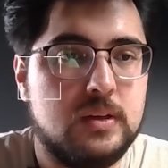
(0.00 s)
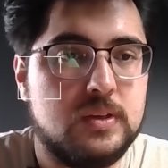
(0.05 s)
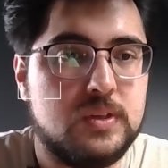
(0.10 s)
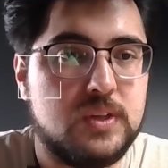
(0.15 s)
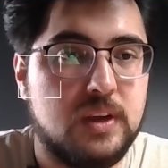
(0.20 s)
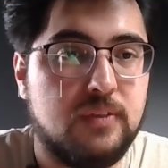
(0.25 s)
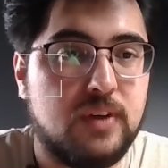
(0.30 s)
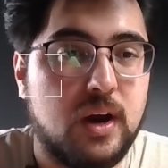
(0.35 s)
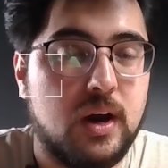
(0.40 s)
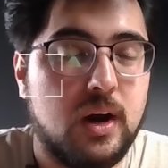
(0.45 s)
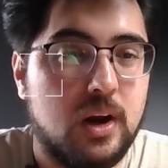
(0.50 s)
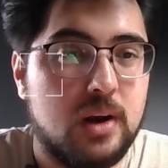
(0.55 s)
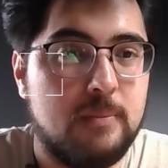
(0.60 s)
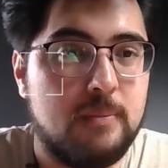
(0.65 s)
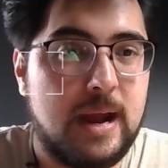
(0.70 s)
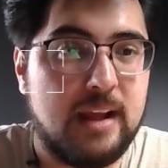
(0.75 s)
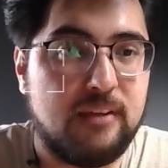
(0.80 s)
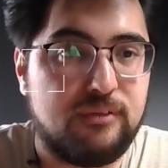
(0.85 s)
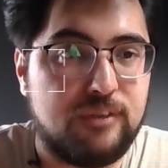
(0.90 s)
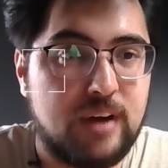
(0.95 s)
So you've got
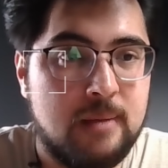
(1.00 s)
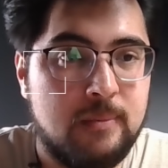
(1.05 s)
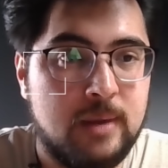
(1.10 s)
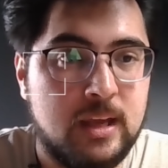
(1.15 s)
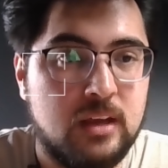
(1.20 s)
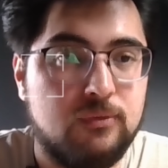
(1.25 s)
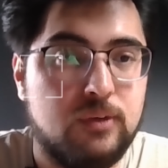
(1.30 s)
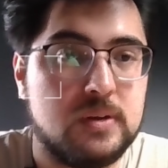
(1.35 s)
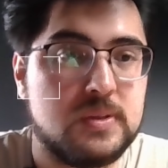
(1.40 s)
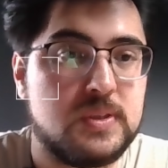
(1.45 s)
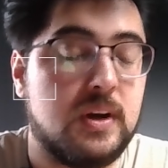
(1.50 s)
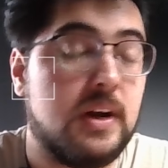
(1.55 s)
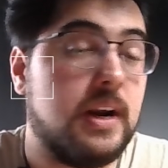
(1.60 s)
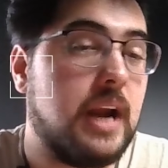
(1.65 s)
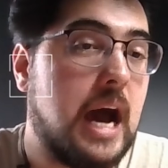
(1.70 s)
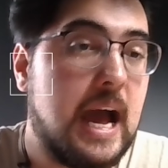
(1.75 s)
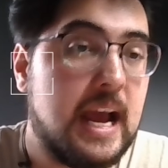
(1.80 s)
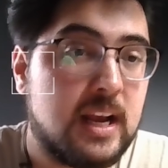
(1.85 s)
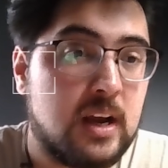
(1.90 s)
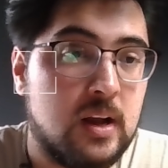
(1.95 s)
automatic framing, you've also got
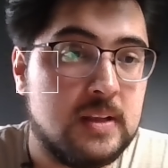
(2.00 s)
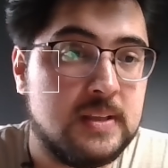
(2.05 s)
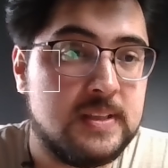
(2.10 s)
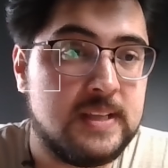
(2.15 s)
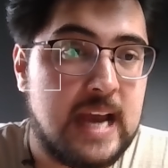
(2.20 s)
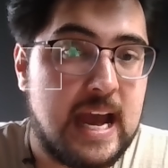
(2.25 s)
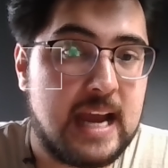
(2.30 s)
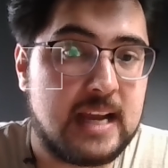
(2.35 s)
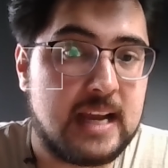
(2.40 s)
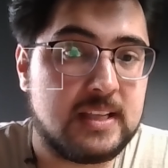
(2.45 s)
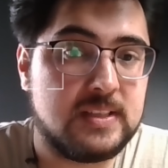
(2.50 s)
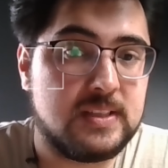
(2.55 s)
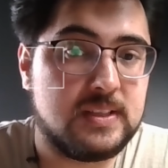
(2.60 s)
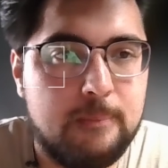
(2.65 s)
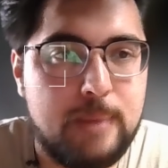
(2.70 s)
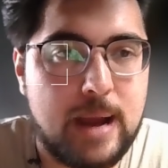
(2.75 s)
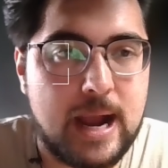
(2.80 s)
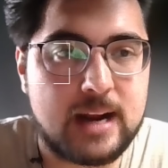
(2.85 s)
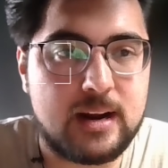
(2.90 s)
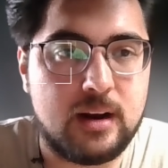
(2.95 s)
eye
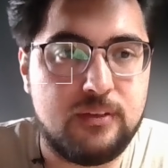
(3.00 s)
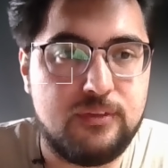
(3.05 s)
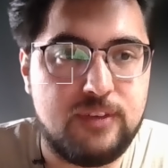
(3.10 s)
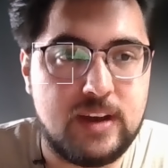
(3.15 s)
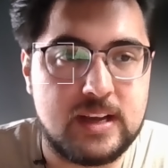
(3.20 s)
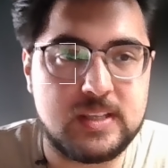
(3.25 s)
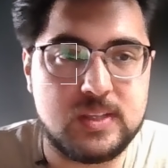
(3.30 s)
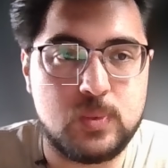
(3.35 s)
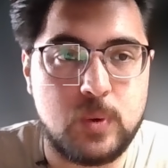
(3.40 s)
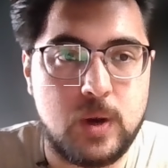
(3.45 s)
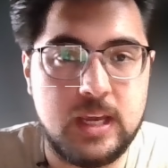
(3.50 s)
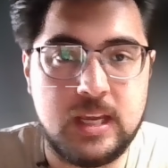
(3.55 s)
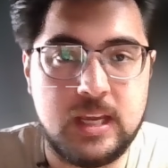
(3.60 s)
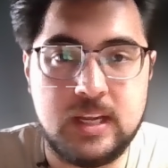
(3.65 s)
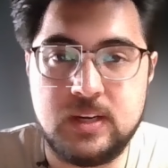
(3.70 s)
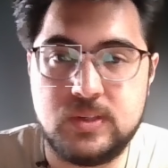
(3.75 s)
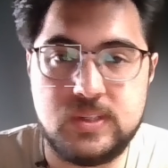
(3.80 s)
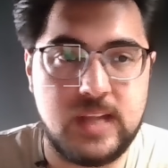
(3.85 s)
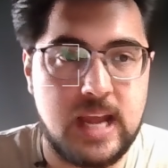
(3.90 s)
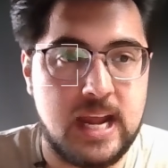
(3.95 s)
contact, background effects as well. You can
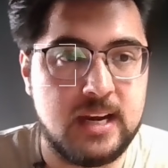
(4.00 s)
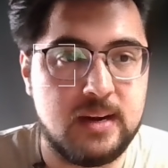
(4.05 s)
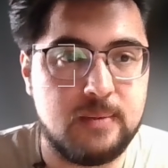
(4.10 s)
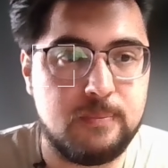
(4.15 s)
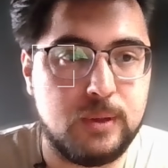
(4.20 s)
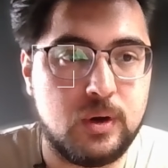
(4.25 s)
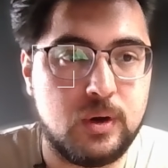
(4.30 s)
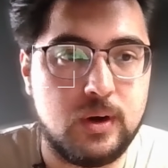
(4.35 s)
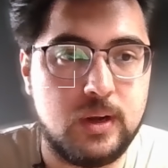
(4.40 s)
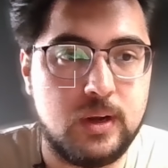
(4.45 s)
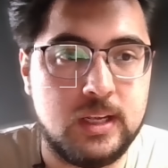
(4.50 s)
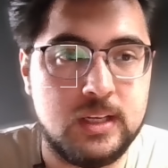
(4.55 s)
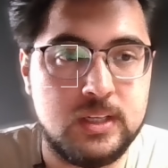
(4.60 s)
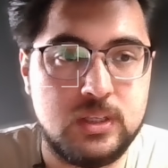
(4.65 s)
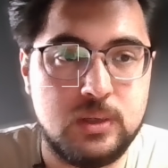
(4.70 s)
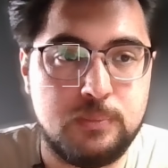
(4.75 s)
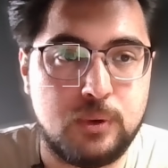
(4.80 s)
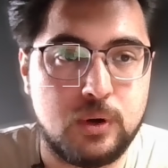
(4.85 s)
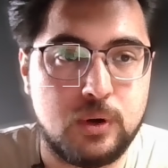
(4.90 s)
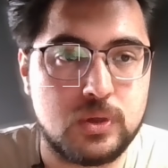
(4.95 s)
do standard blur, you can
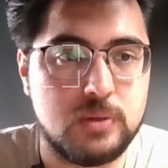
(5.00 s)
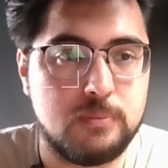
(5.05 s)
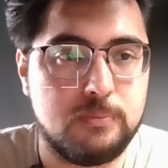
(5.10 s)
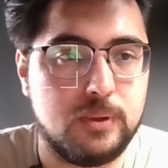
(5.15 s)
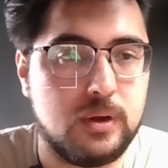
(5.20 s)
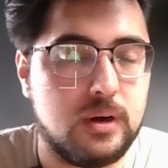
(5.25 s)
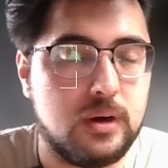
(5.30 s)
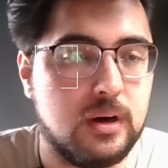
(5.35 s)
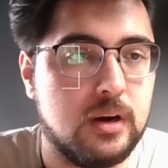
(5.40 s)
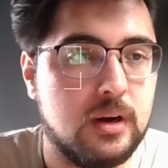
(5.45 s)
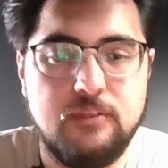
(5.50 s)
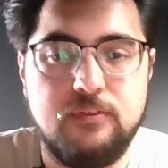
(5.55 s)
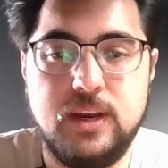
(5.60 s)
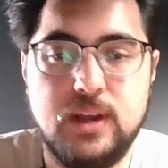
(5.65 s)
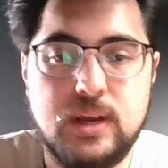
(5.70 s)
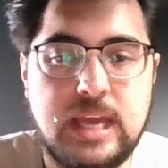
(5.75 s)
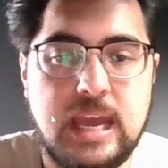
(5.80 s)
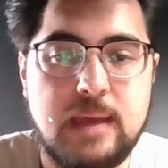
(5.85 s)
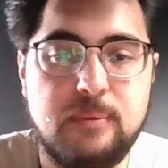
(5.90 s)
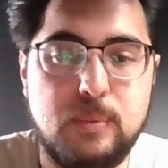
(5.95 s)
do portrait blur.
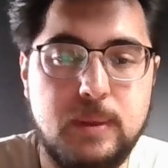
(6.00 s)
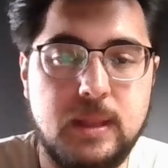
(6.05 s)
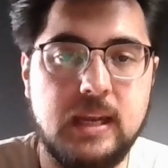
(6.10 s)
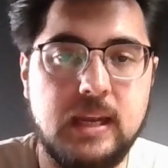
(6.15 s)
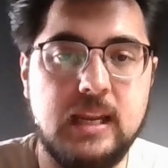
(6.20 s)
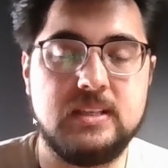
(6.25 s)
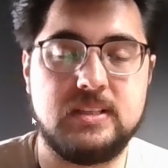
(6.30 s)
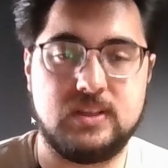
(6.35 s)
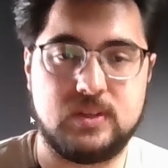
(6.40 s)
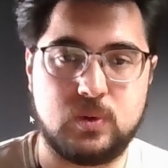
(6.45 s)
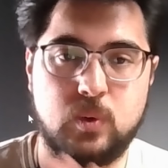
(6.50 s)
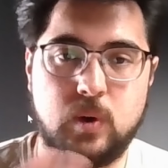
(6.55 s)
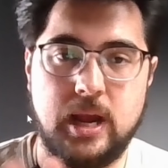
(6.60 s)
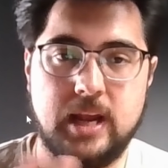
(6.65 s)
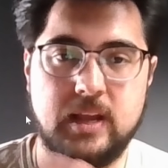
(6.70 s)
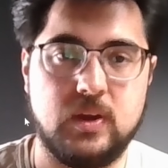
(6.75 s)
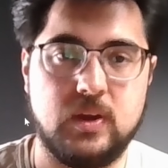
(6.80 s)
Video capabilities is quite